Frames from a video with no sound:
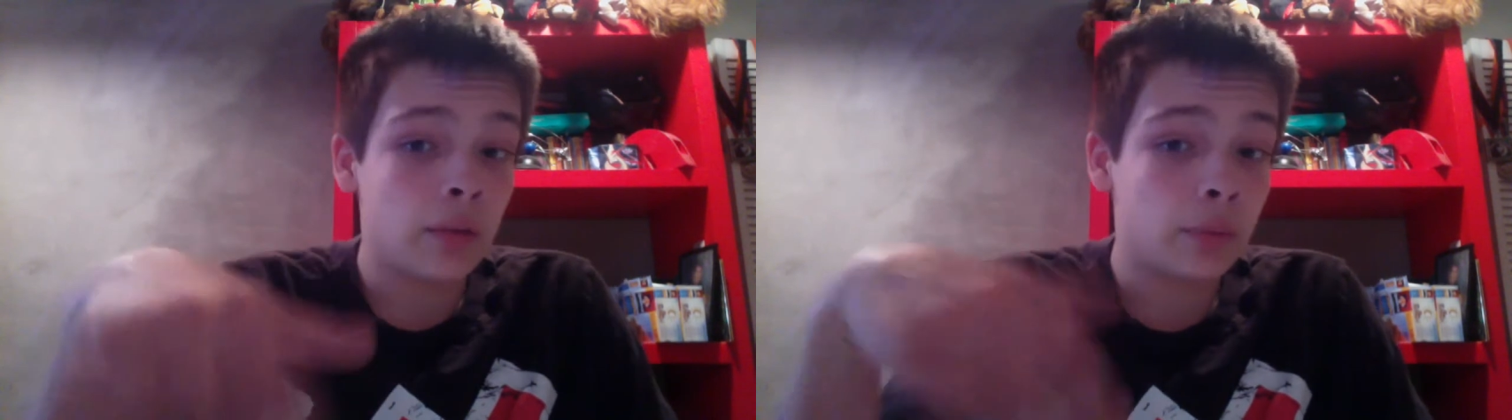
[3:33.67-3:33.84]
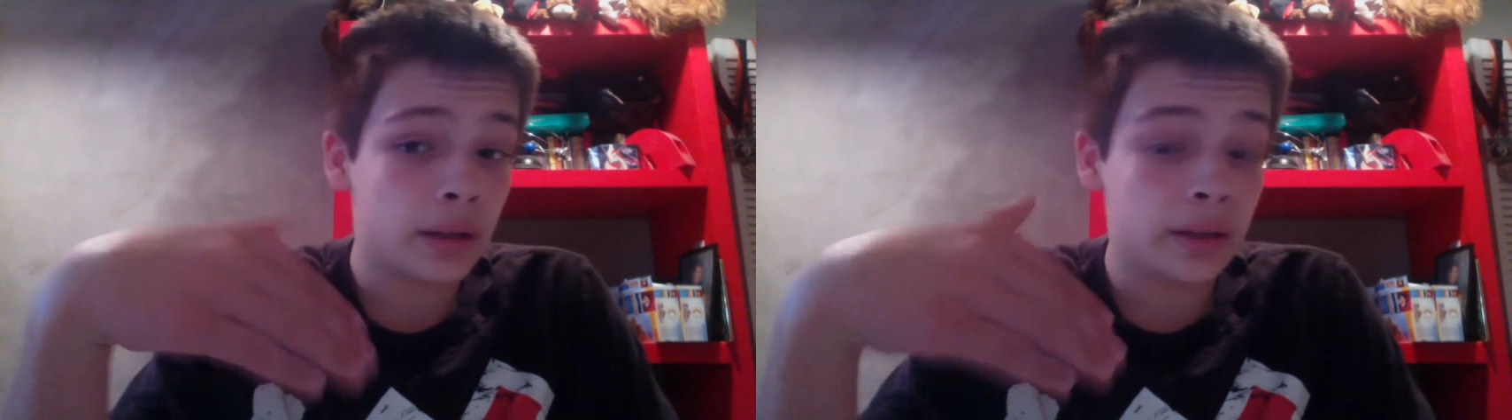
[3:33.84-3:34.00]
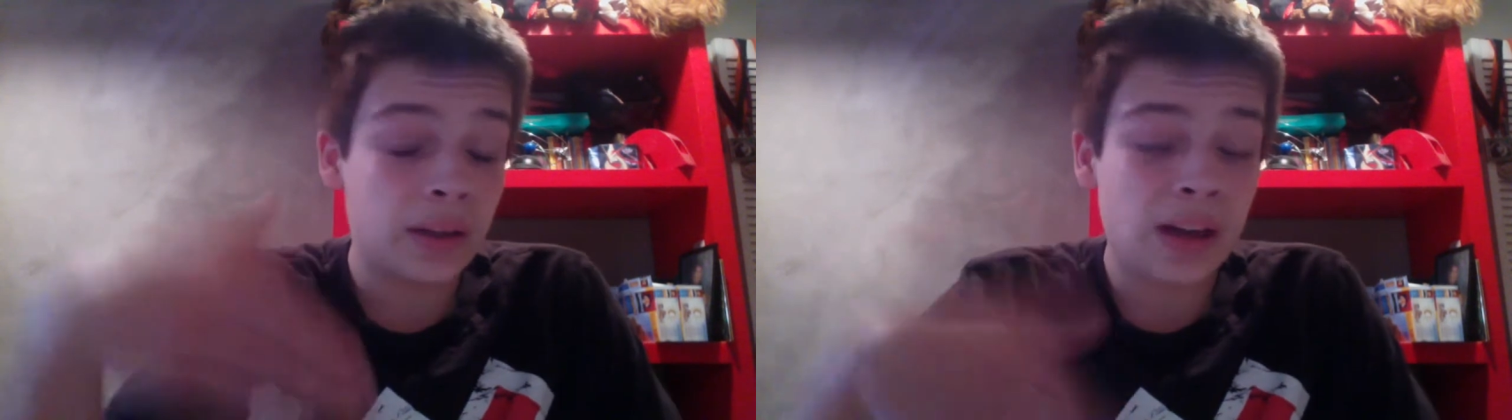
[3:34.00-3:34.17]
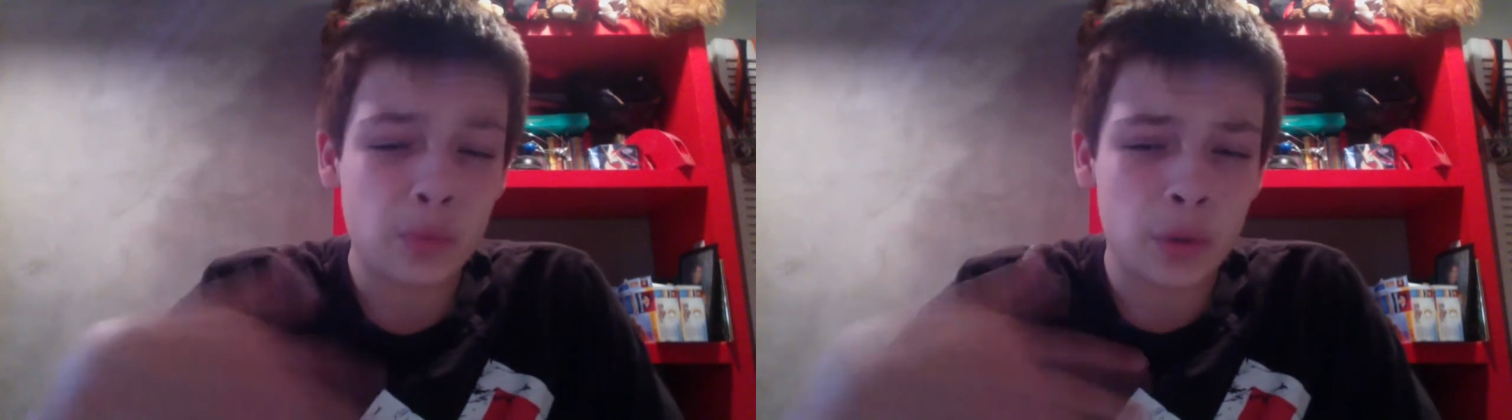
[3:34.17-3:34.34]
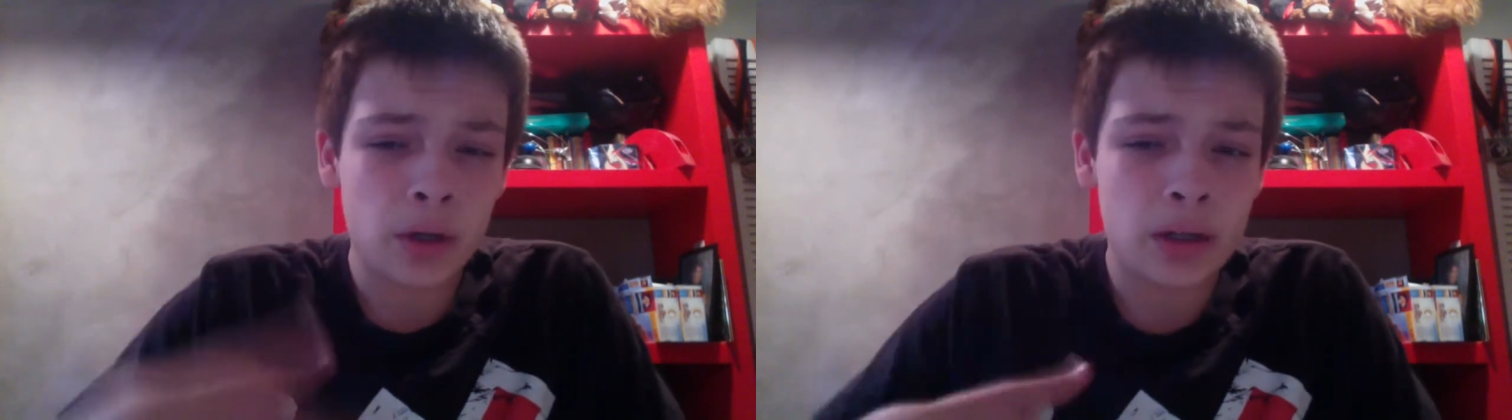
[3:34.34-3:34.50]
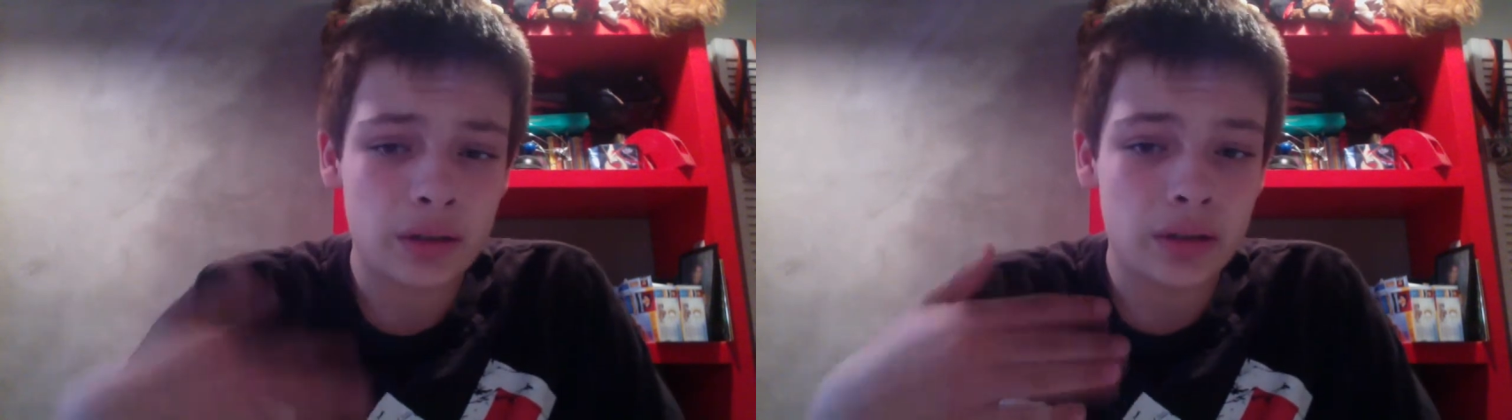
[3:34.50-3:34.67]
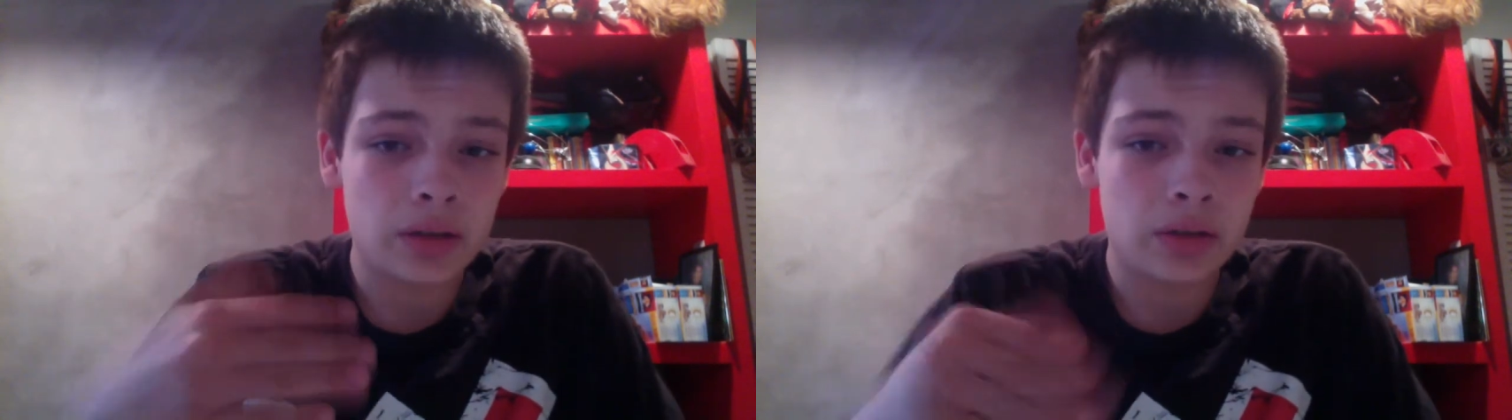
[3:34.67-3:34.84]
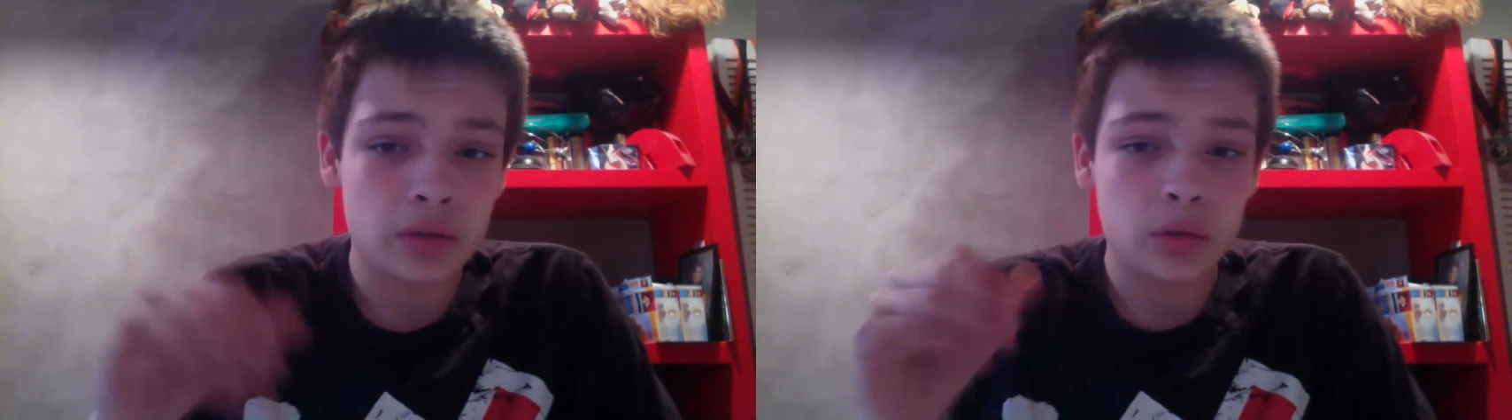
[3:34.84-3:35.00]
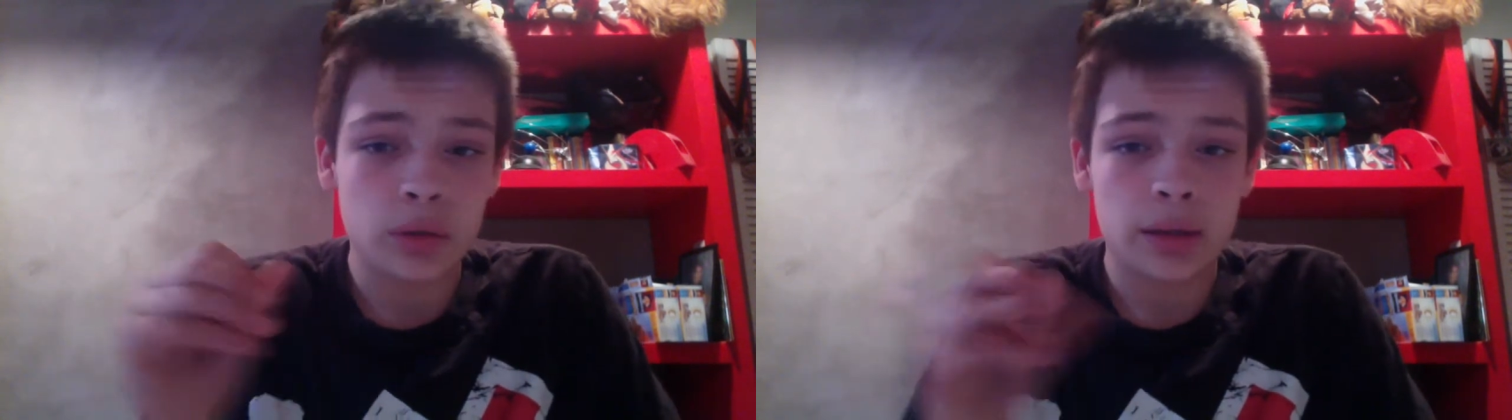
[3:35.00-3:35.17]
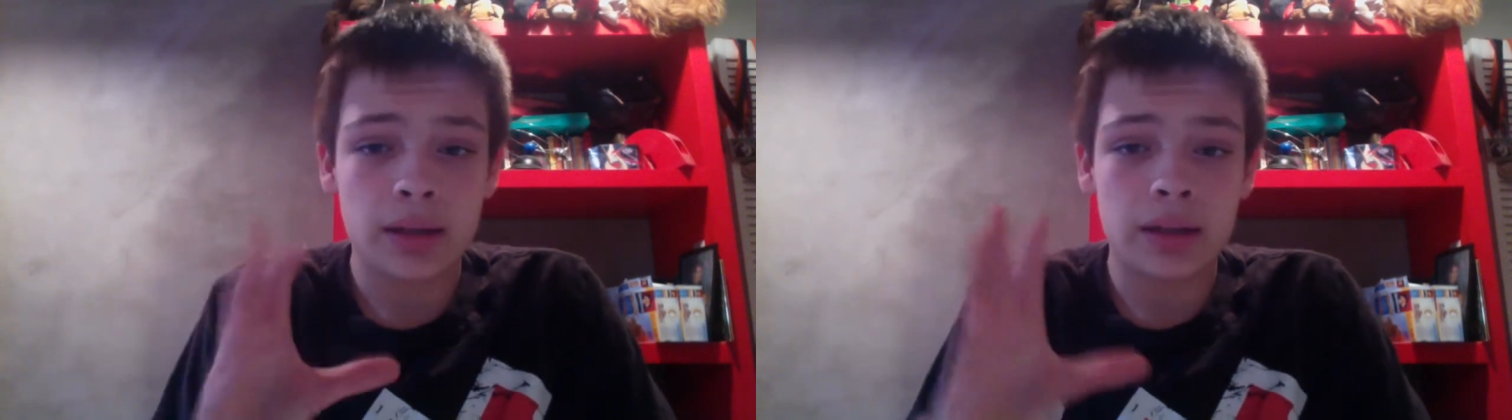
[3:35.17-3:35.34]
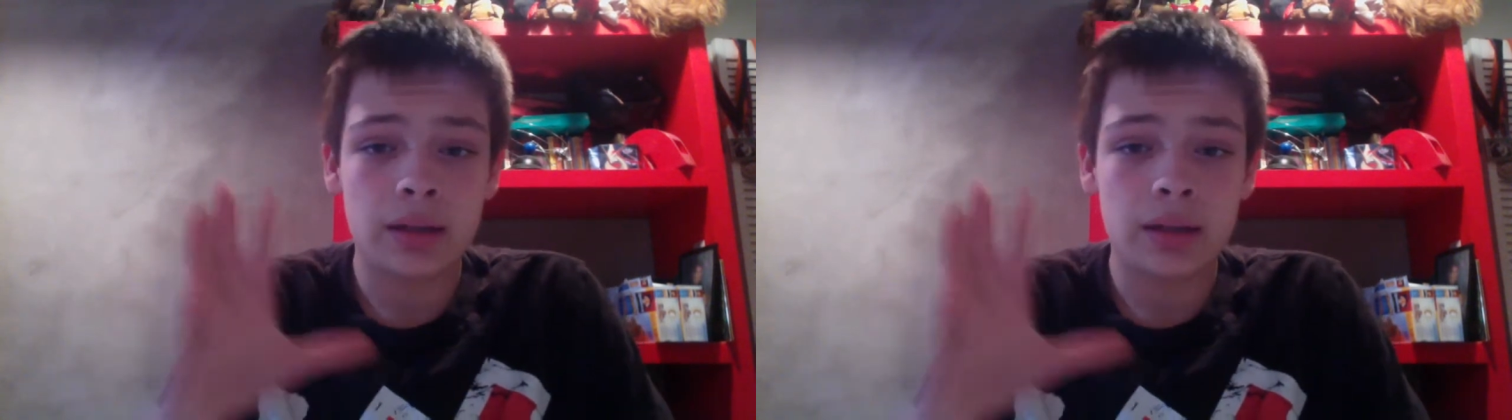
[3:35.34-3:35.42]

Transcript: they upgraded it so it